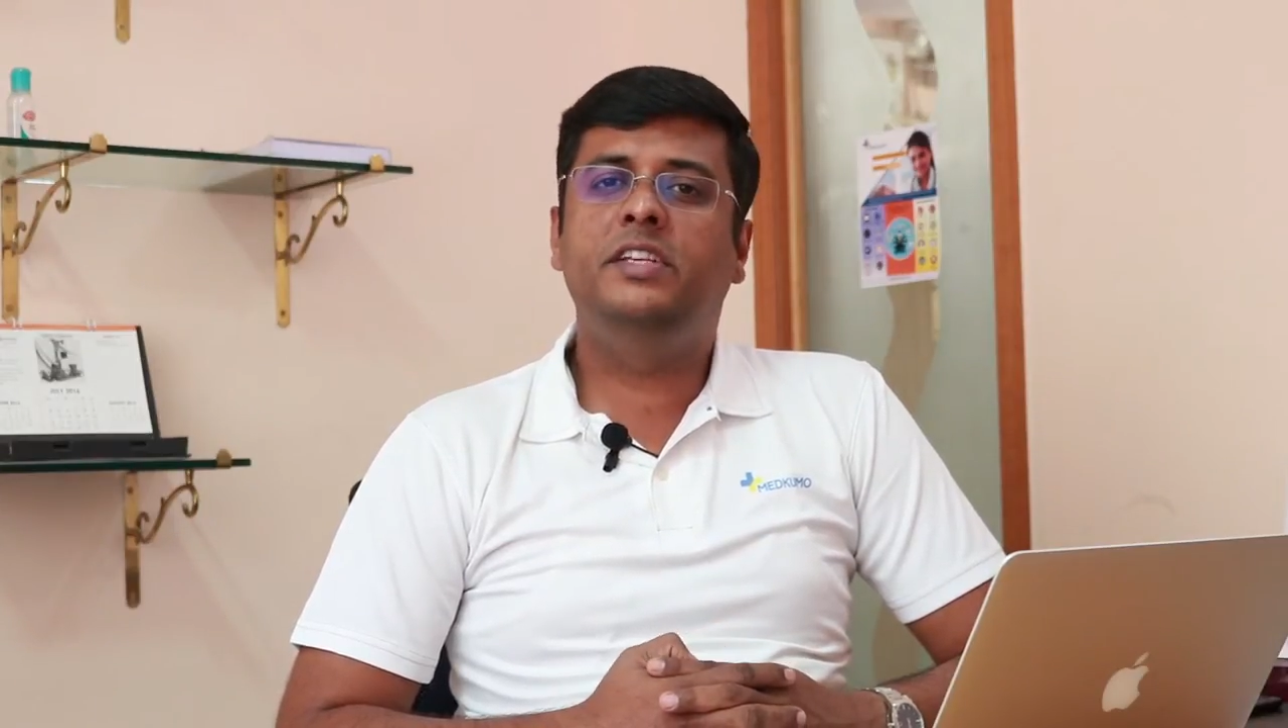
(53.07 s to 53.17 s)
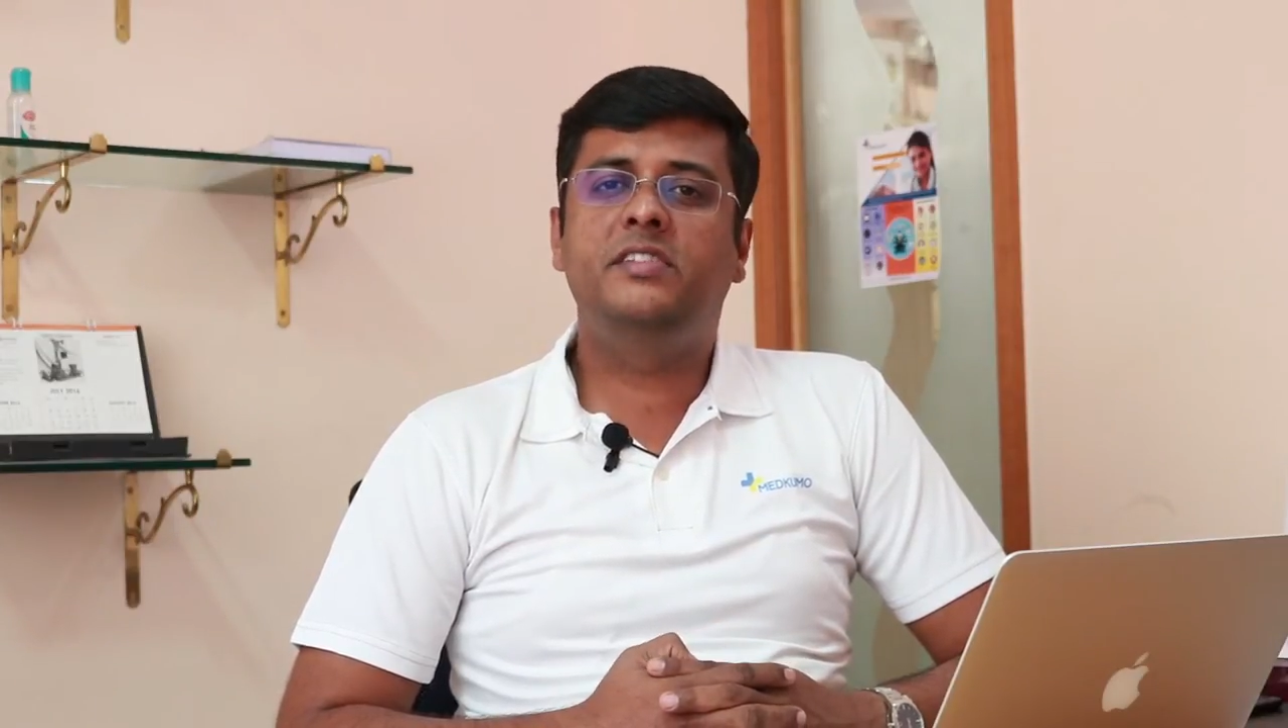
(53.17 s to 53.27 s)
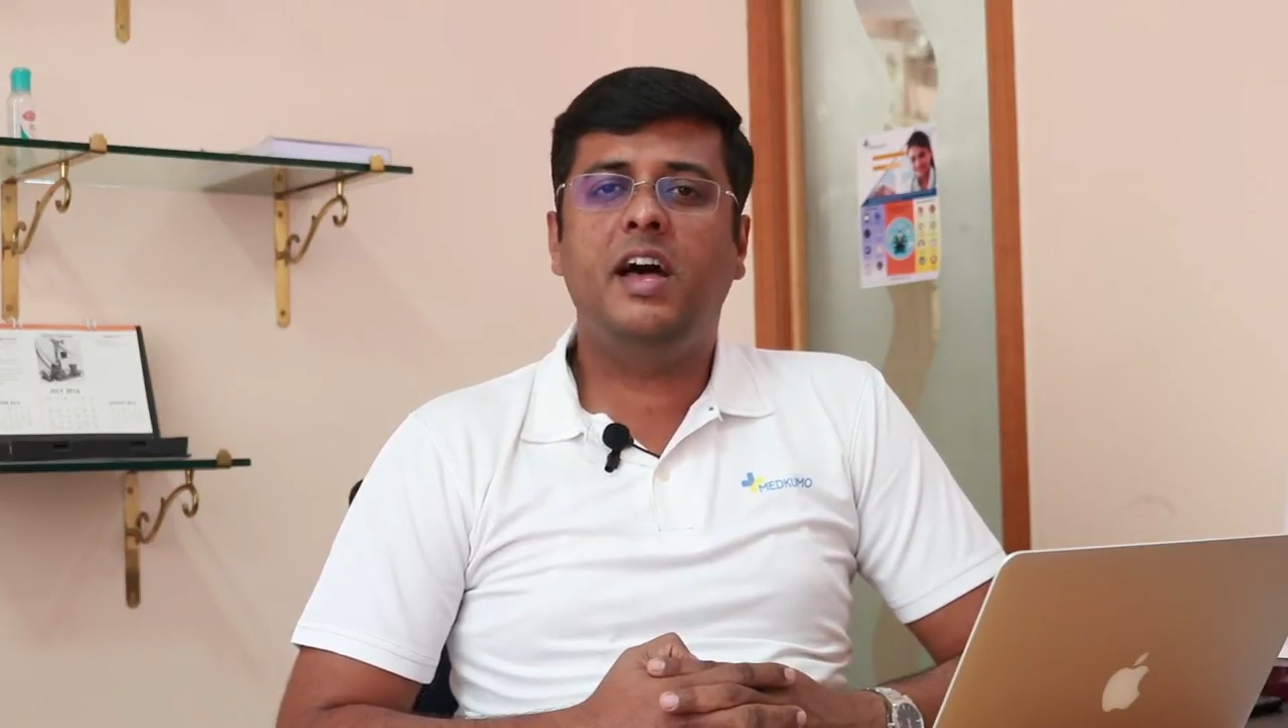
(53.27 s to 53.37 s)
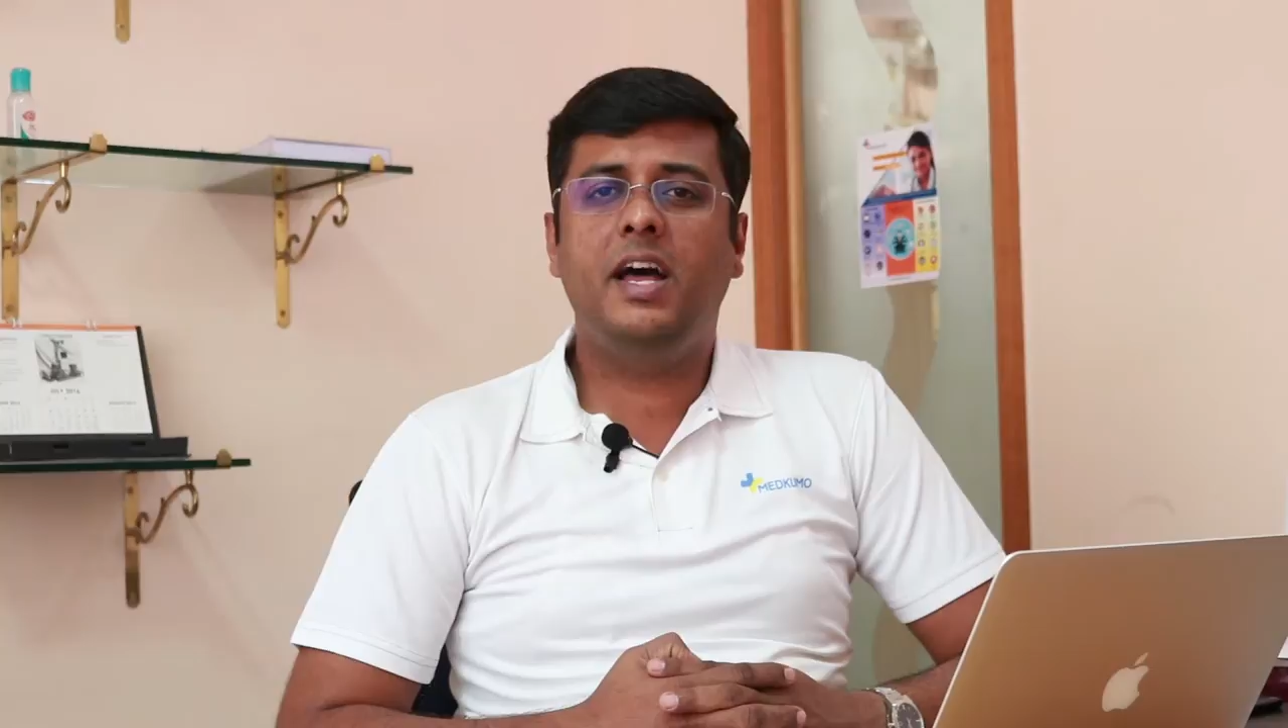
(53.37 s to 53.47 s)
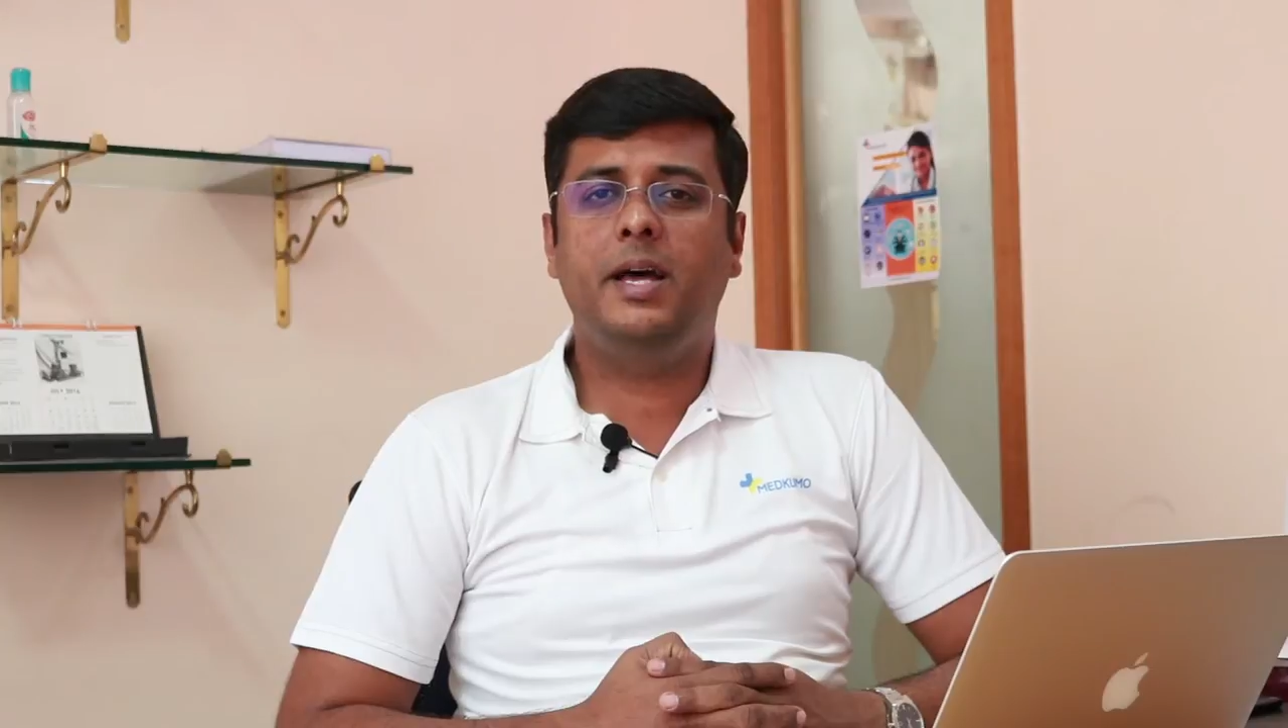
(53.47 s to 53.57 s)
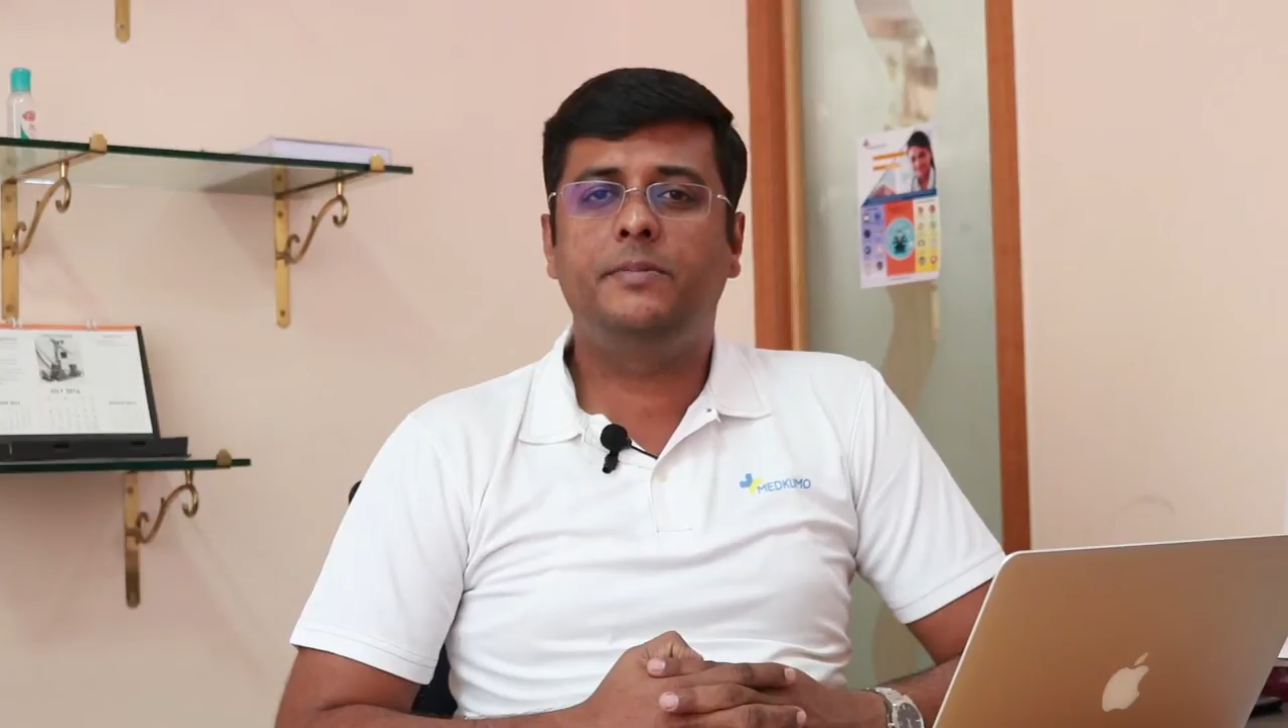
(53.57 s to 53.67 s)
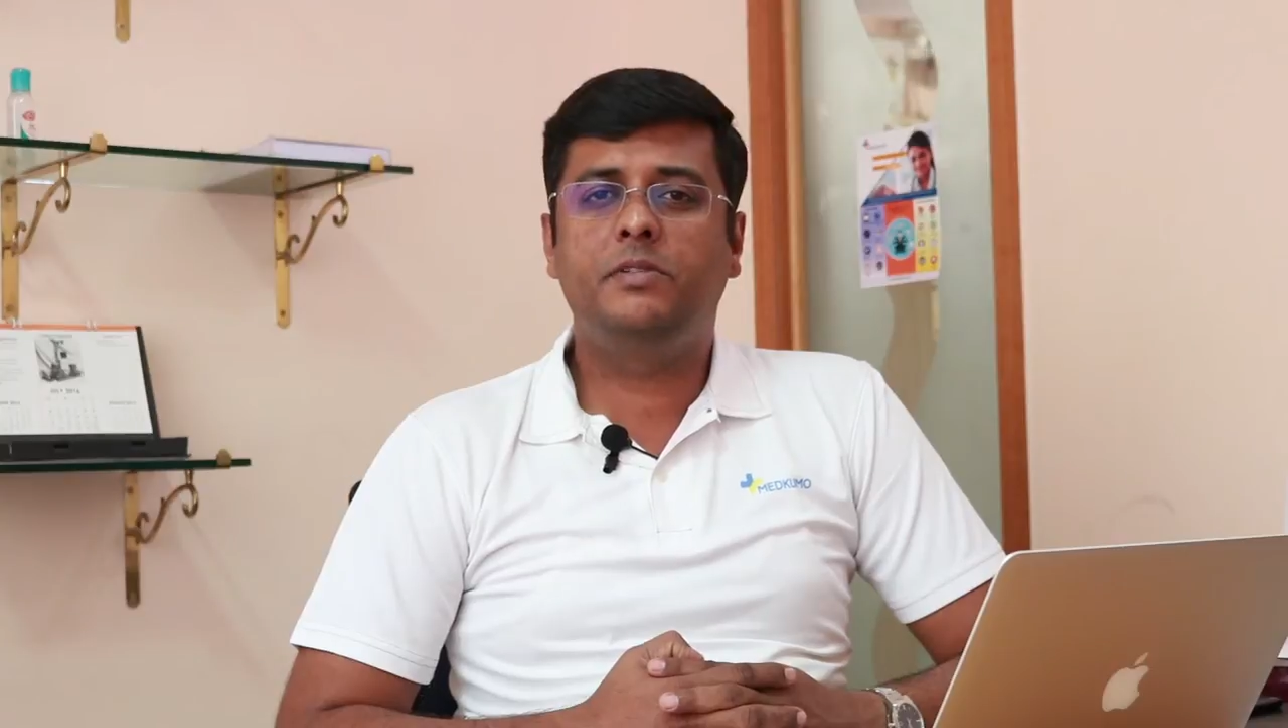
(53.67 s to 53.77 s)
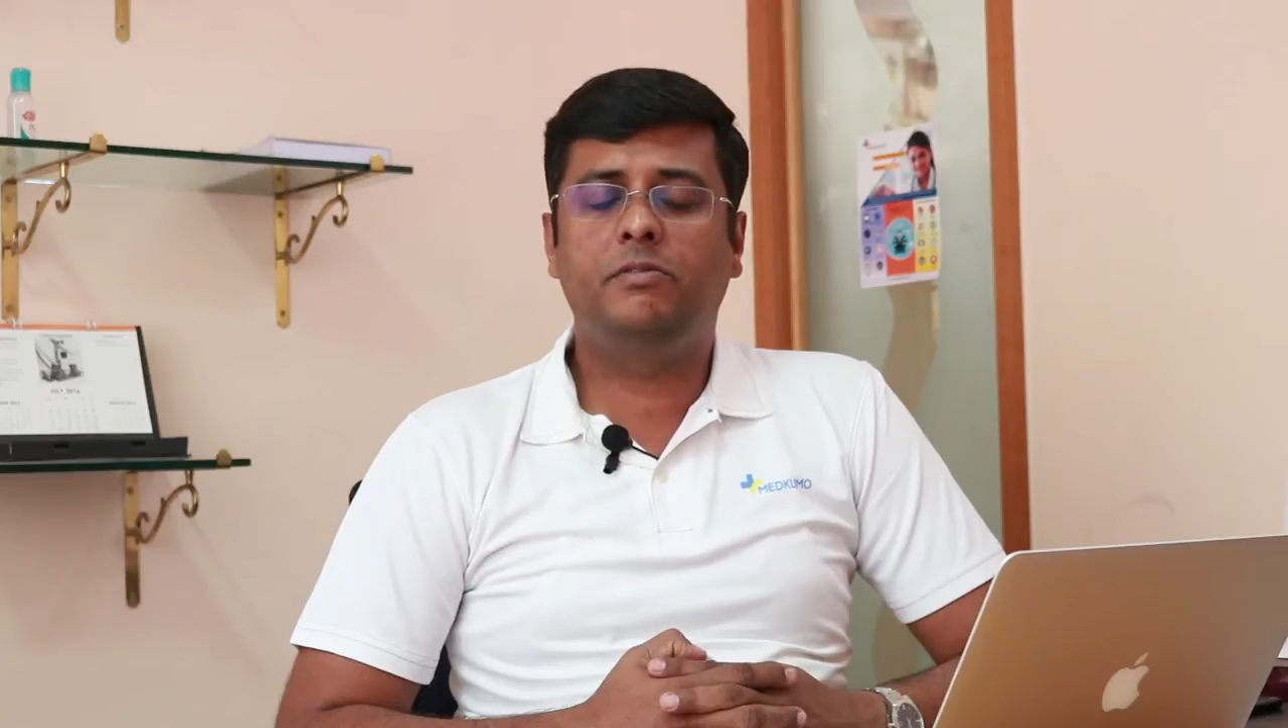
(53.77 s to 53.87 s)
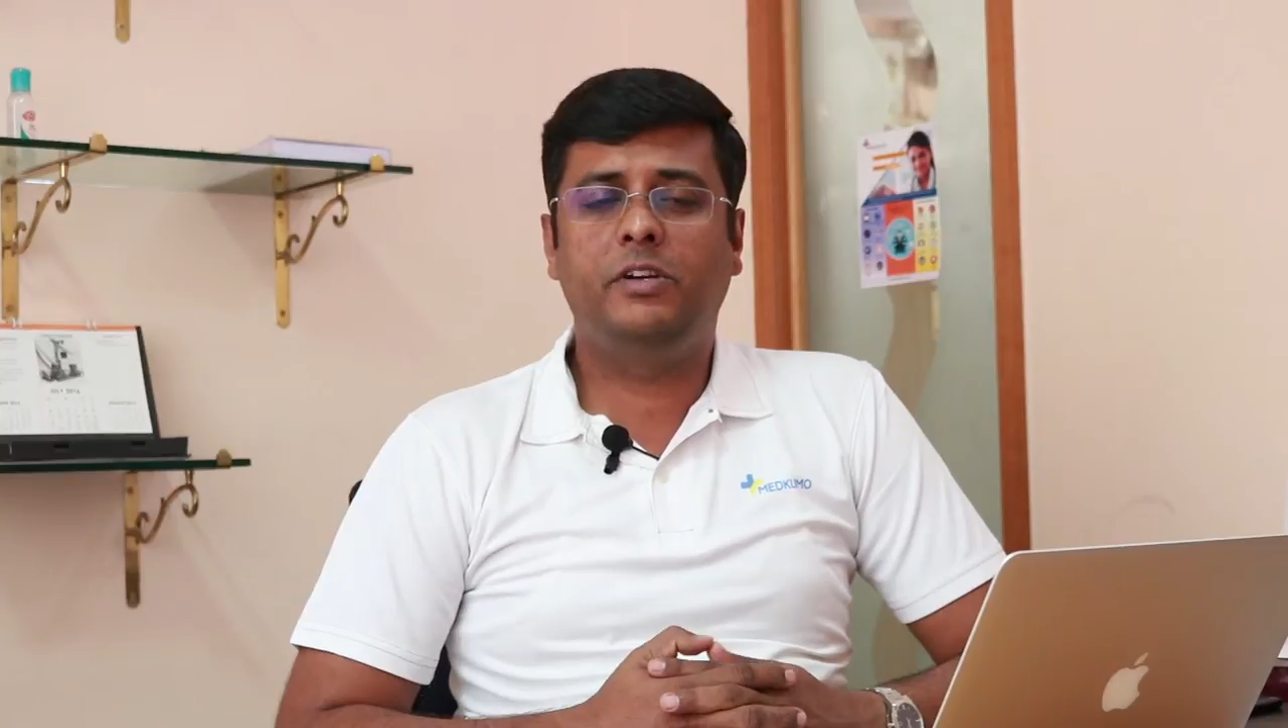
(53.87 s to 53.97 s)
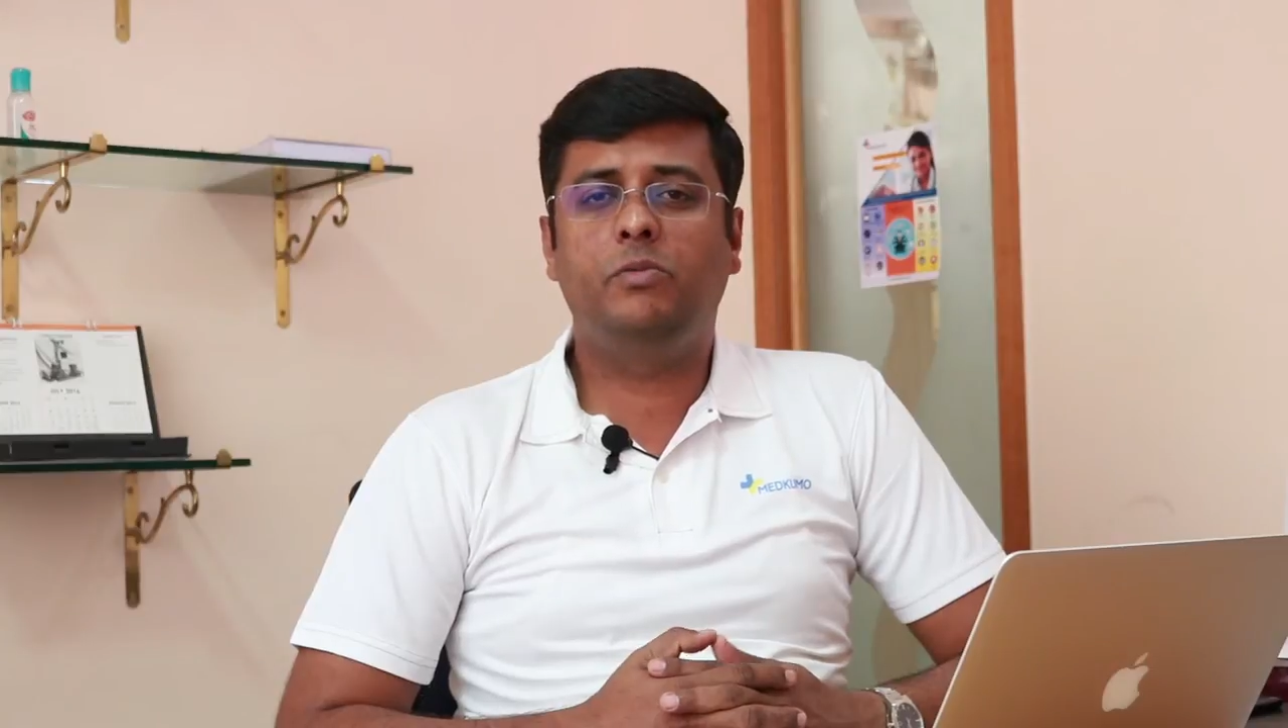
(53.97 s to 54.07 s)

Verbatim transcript: these apps